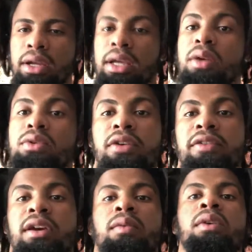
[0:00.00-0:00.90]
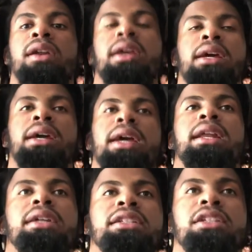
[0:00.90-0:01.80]
He was over there running and
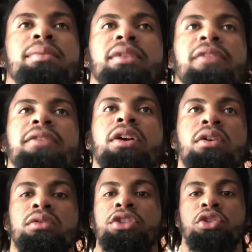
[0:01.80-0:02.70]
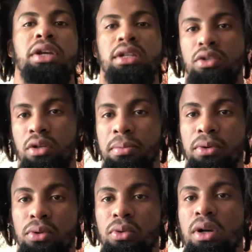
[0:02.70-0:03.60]
I slipped and fell straight into the pool.